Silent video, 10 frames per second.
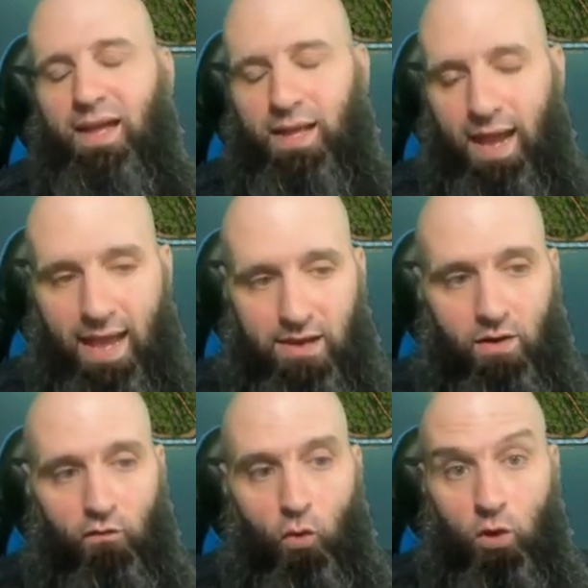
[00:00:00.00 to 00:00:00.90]
And
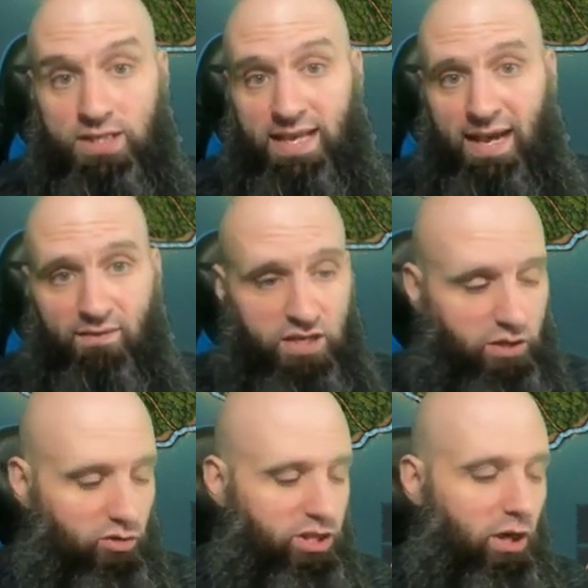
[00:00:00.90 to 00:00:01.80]
of course, having
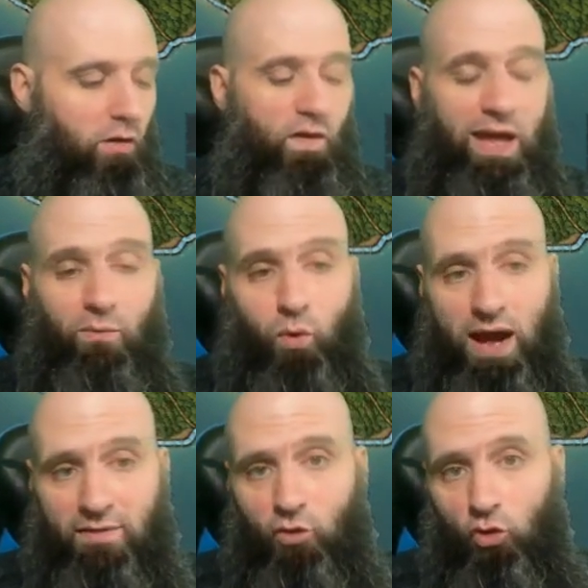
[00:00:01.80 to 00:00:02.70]
yourself a
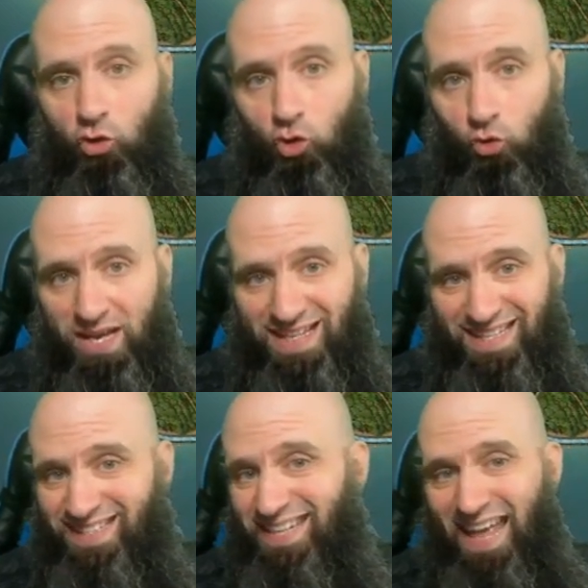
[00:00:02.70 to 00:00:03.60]
rival who
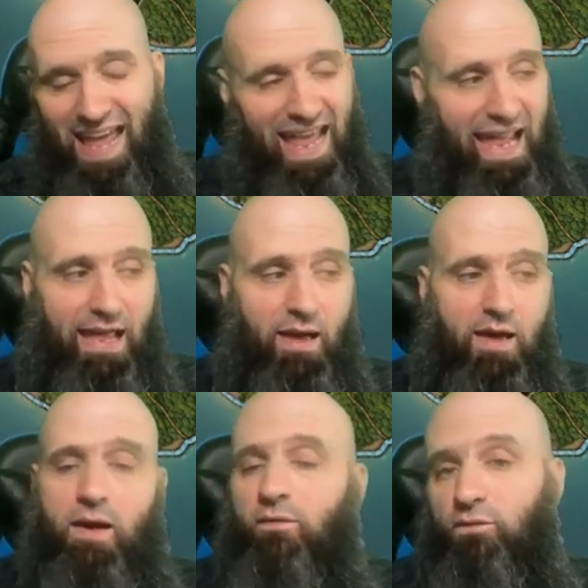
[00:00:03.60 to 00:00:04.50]
is a
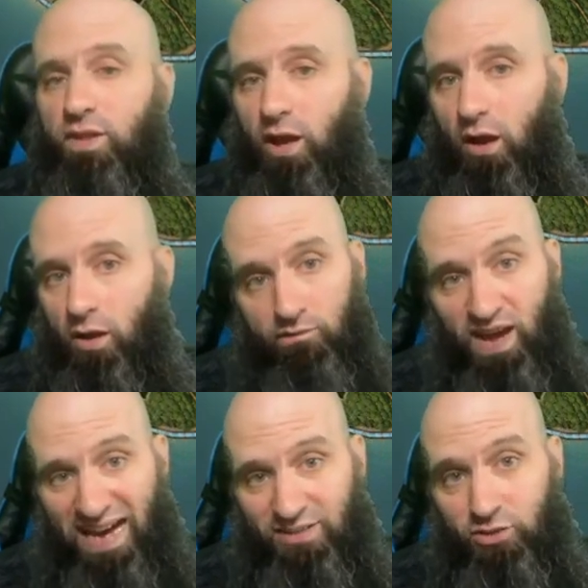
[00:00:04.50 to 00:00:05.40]
uh,
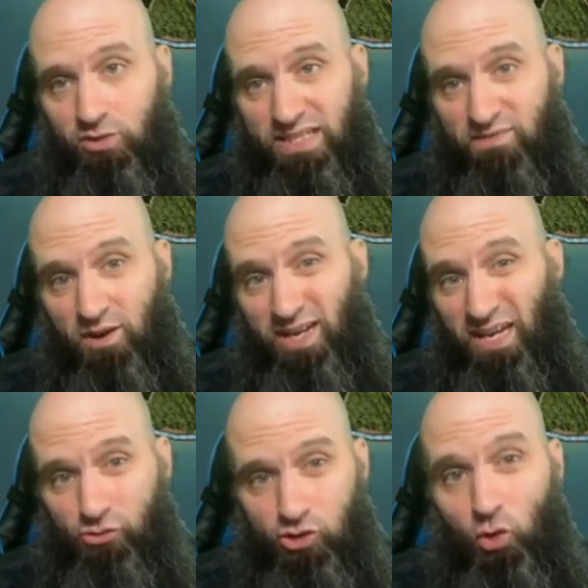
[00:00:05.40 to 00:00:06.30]
vassal is very
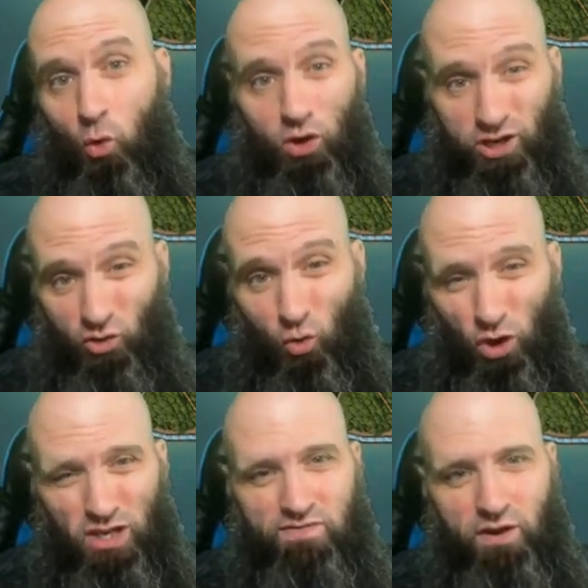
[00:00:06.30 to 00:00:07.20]
dangerous, or in your
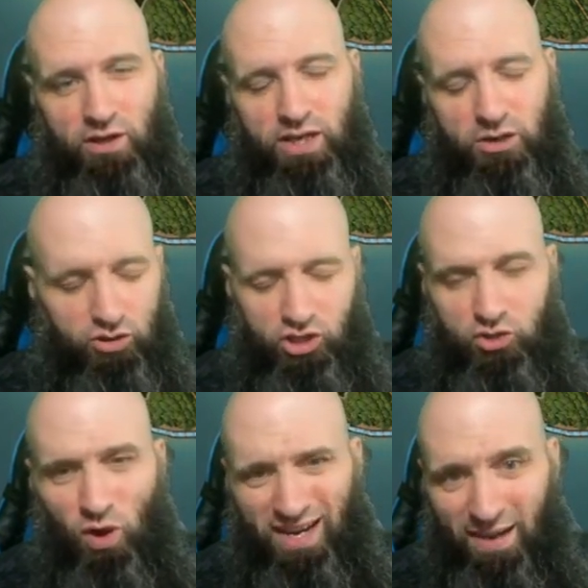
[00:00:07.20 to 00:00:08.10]
court is very dangerous.
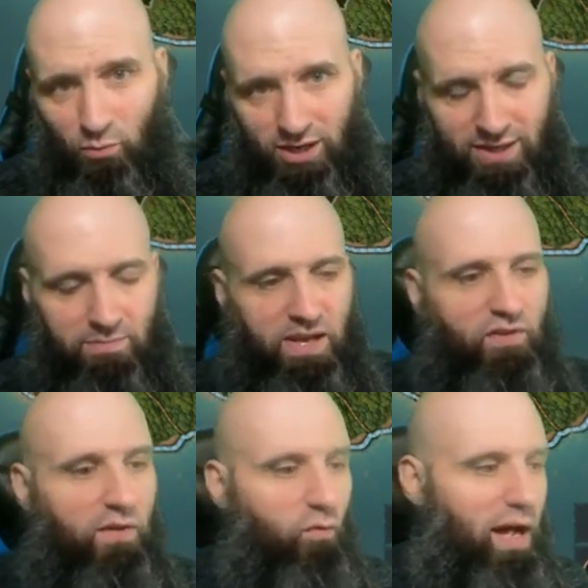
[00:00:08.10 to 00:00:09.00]
You want to get rid of them. If
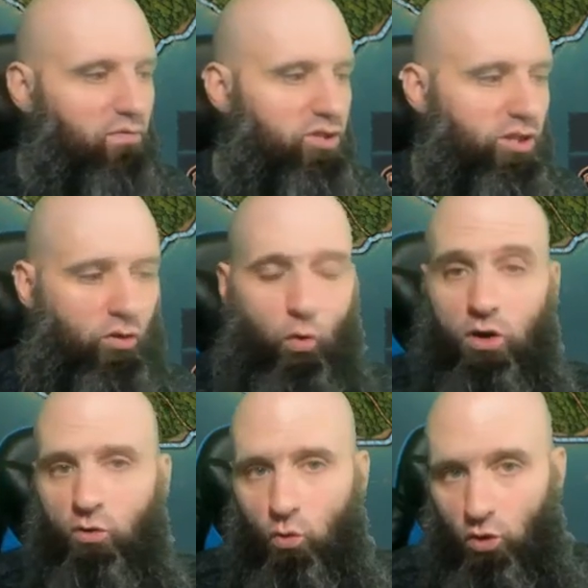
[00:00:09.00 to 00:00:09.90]
you have rivals in your
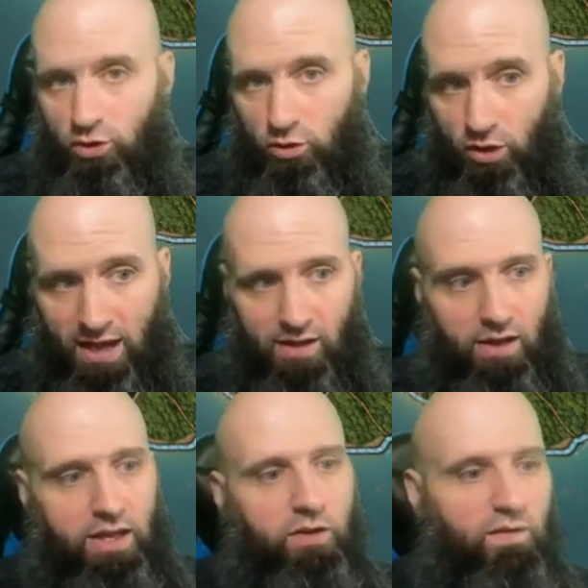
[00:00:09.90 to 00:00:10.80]
court or your uh,
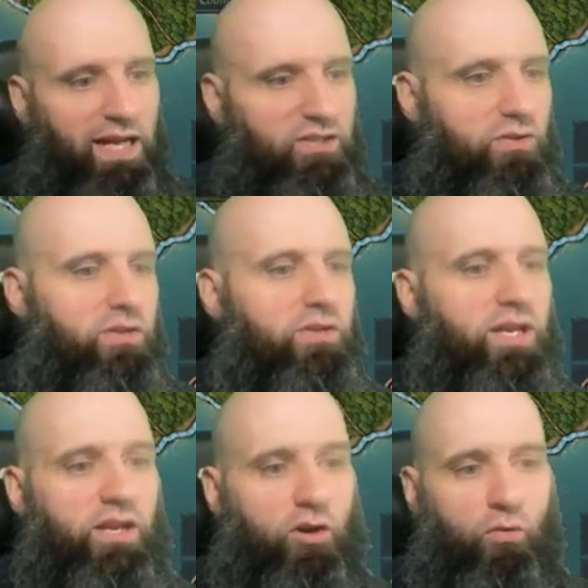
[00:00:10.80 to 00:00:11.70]
in your vassal
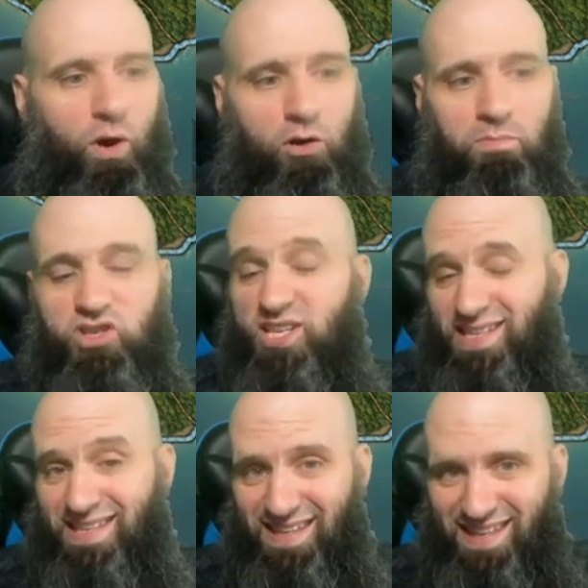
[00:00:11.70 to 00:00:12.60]
in your realm, just
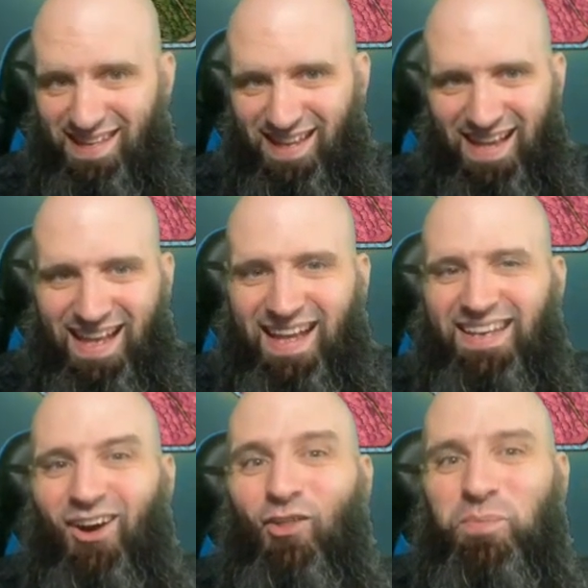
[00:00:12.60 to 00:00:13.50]

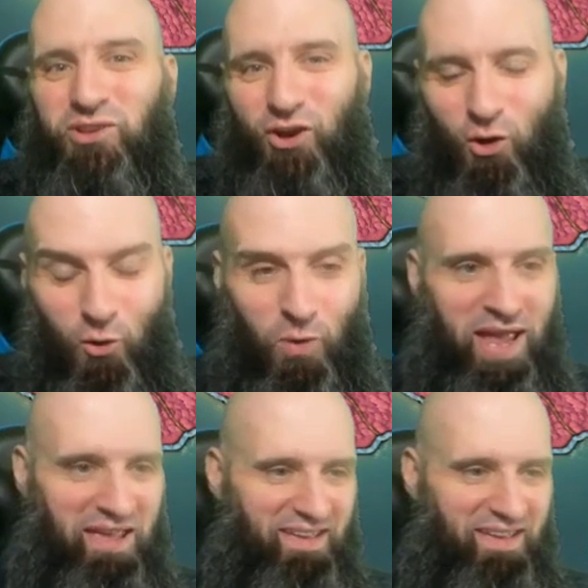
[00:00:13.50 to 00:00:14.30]
tell them to go away.